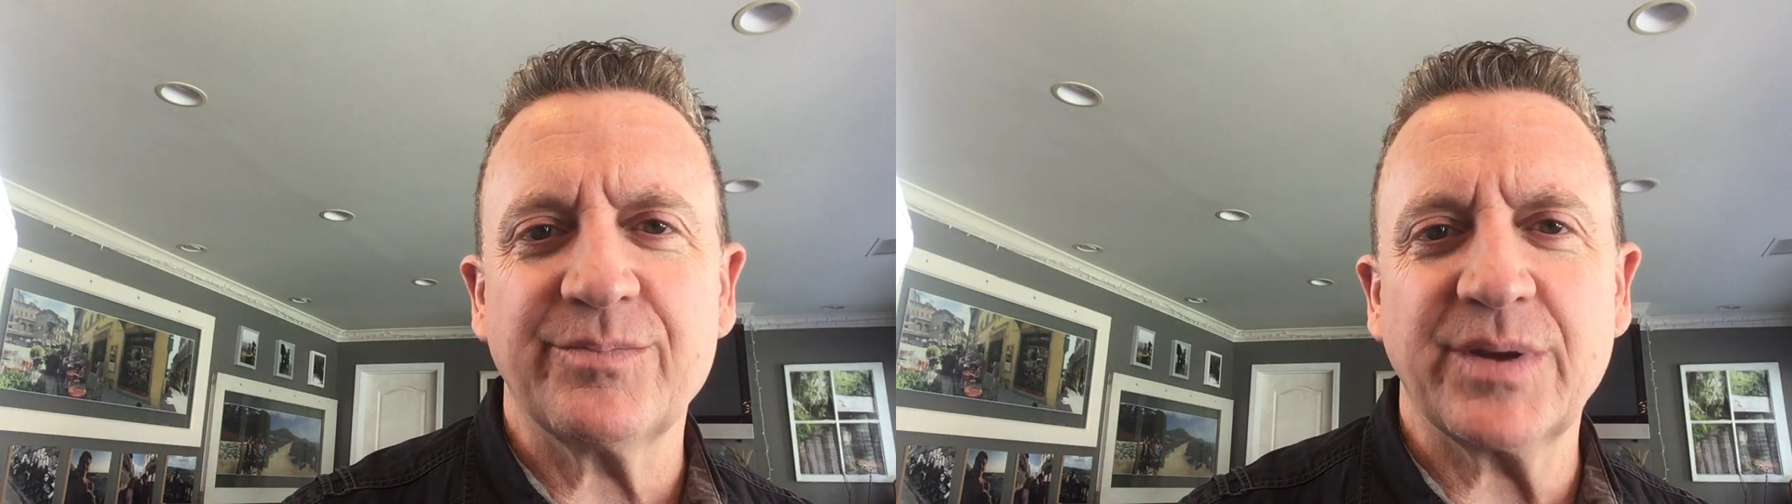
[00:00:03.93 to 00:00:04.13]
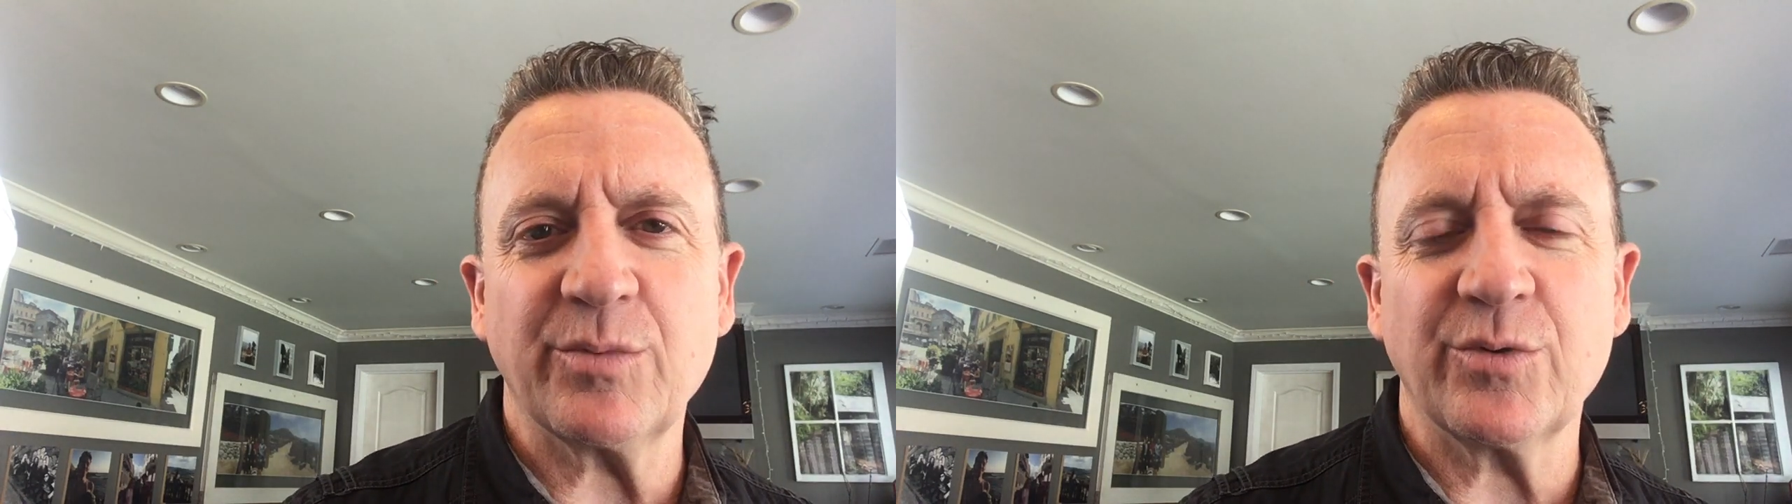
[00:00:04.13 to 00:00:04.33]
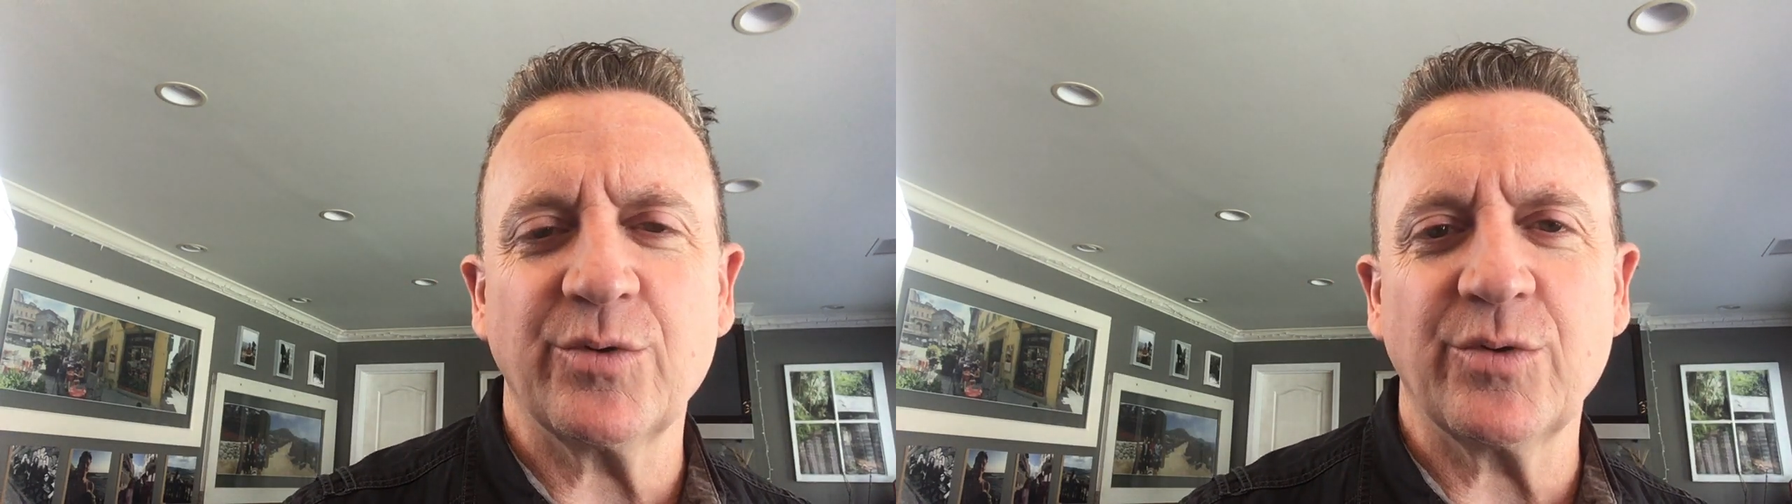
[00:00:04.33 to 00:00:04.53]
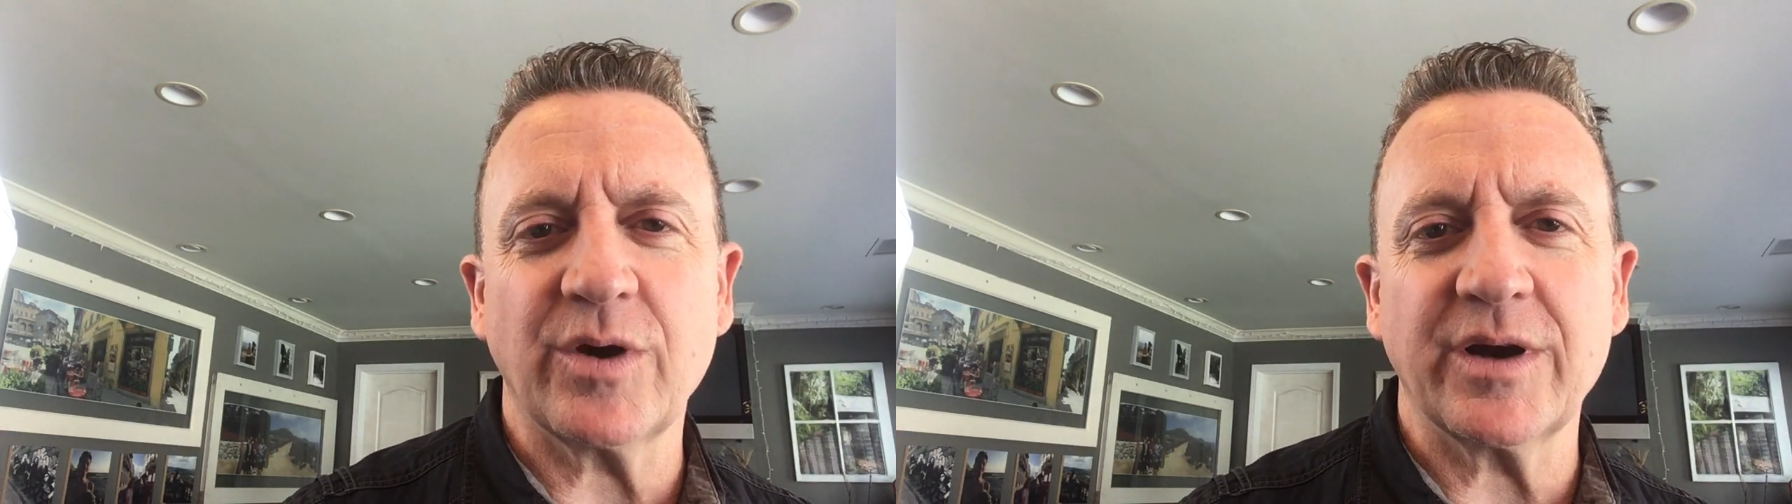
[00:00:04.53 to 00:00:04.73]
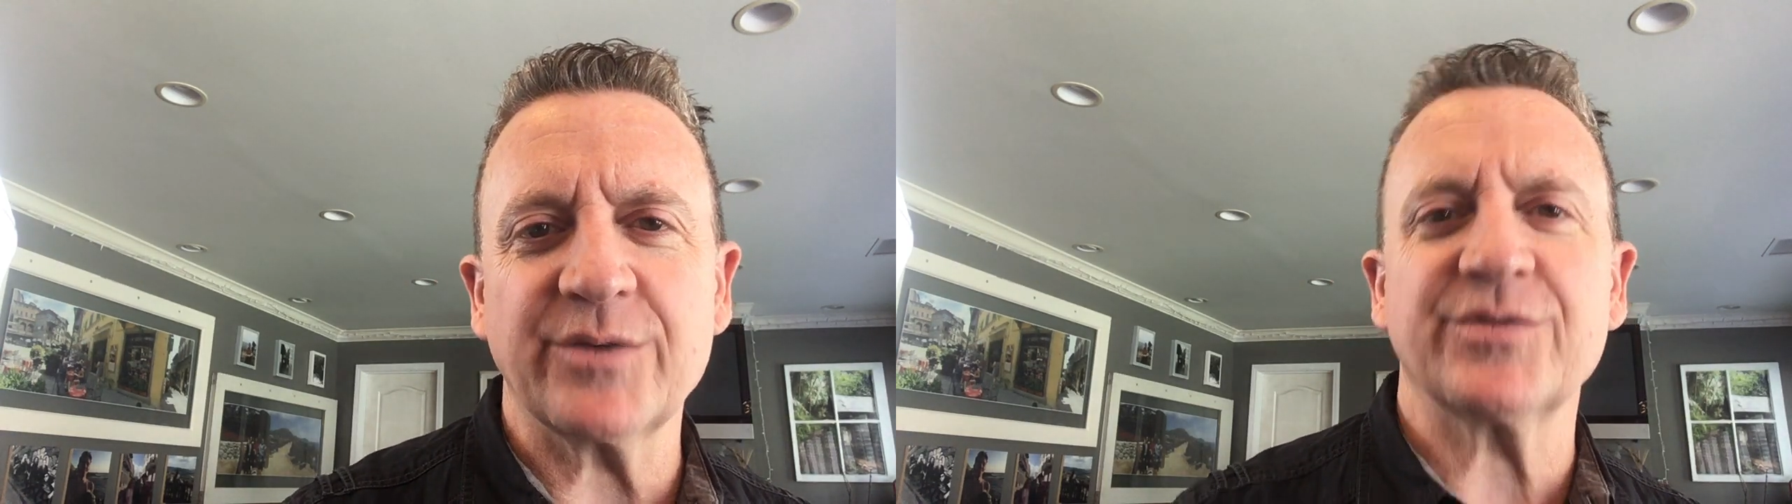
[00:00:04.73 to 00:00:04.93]
people who
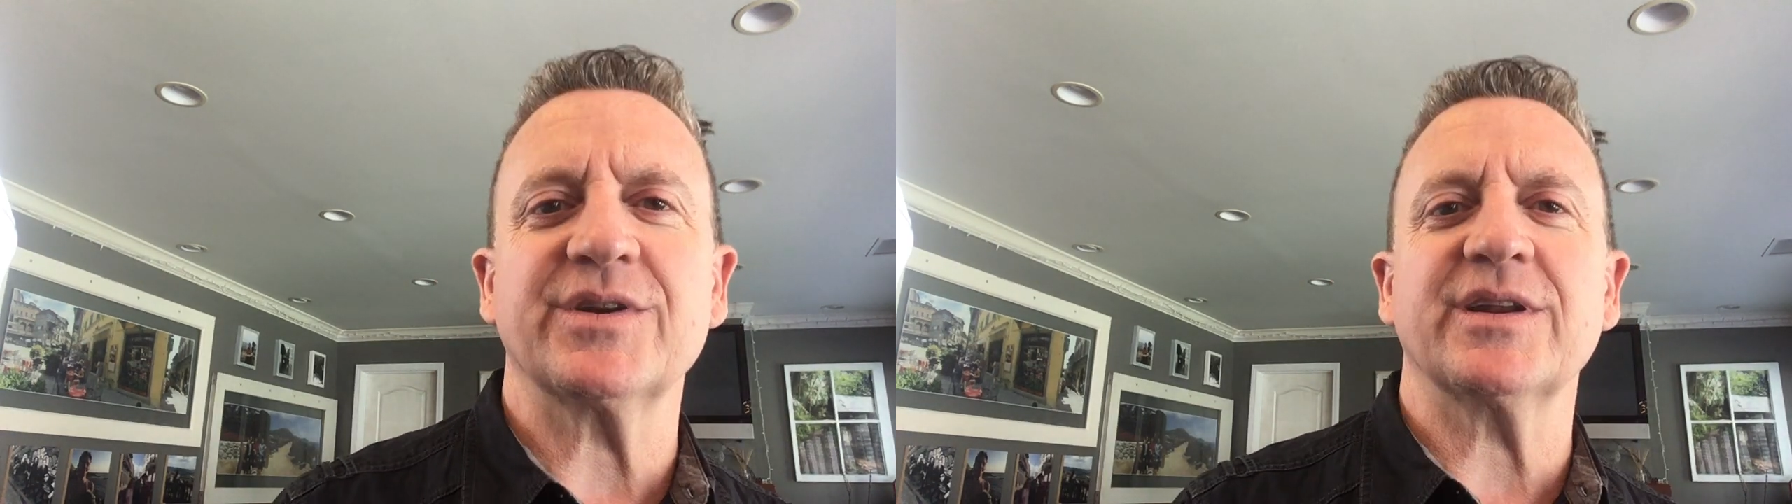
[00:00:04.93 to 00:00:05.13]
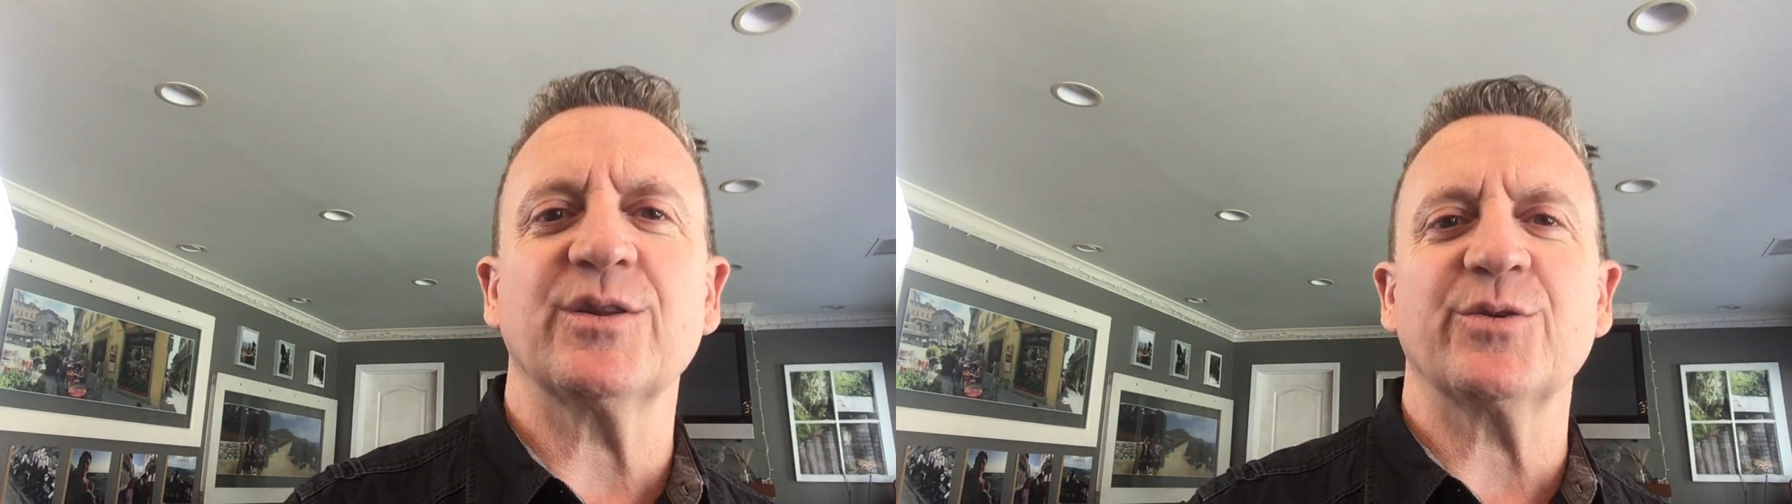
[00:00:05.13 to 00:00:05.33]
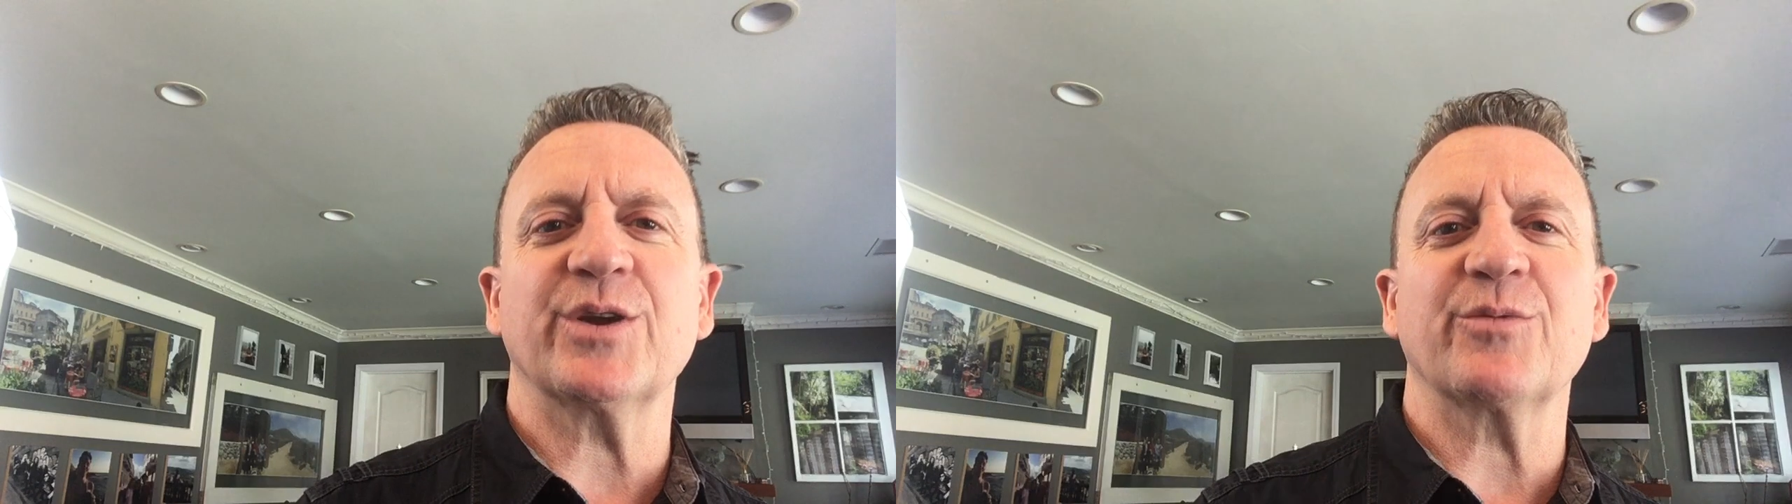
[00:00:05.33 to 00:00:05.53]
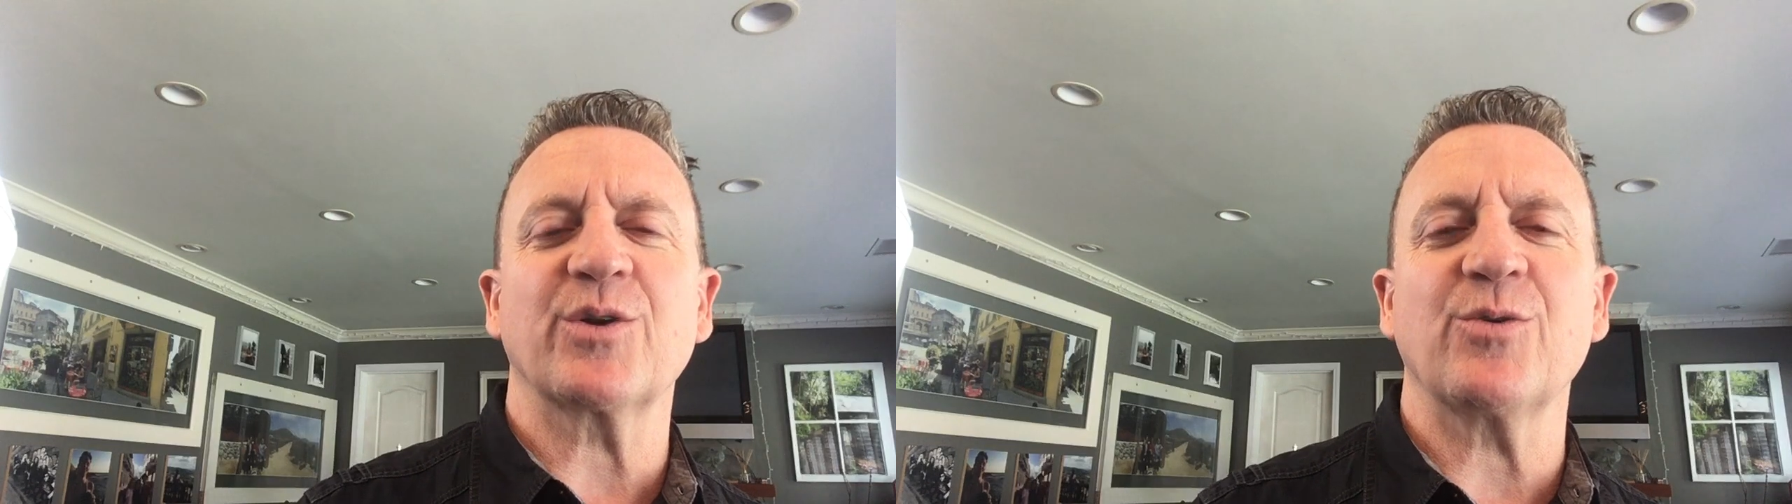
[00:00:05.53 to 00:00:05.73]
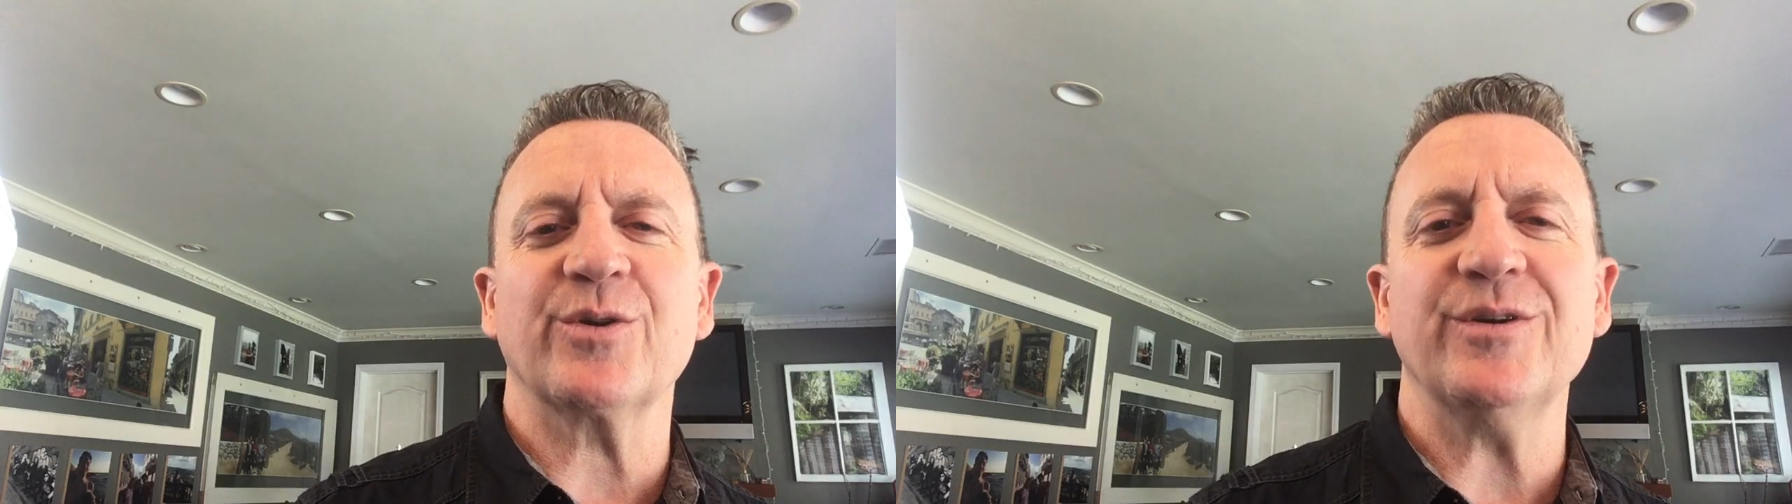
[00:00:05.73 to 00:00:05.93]
are interested in learning
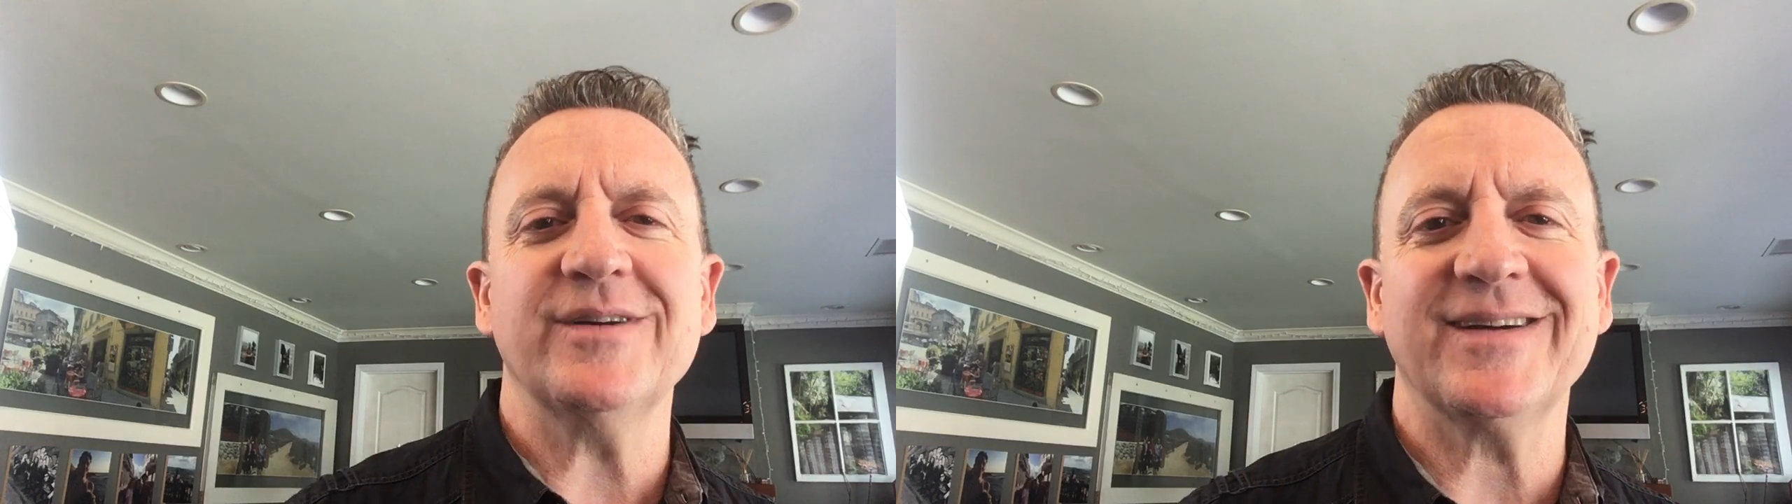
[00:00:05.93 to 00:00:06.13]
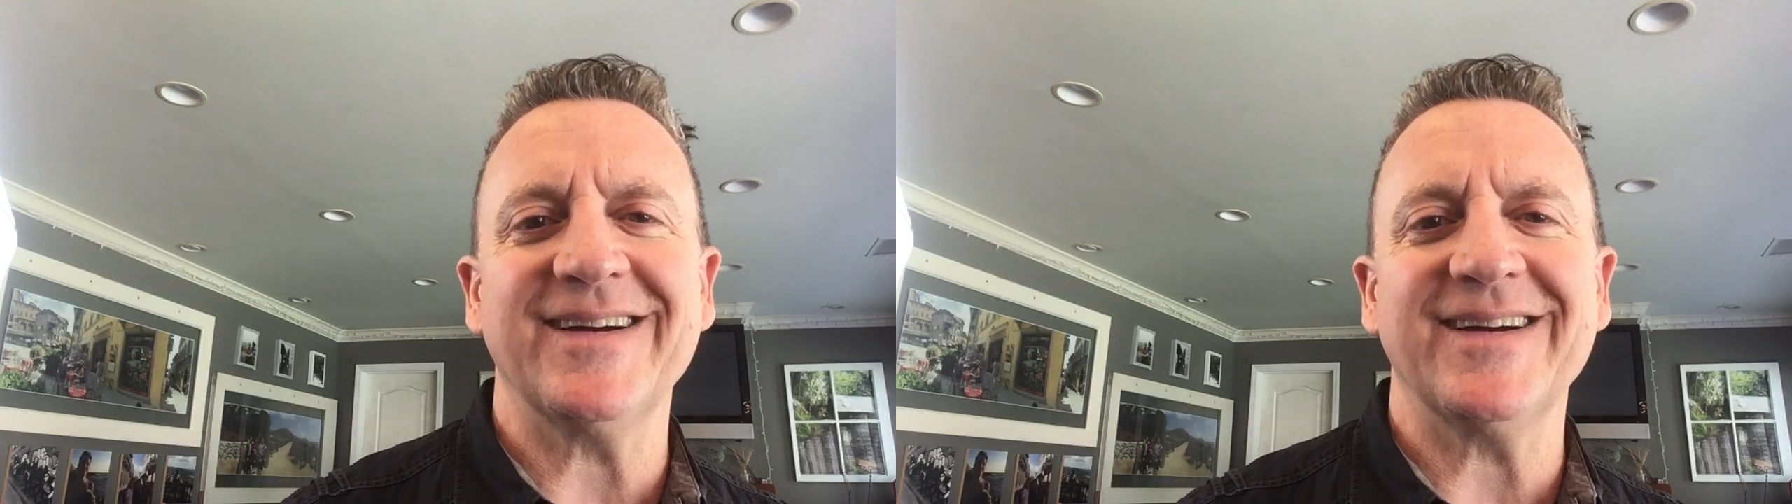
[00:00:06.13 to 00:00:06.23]
recorder.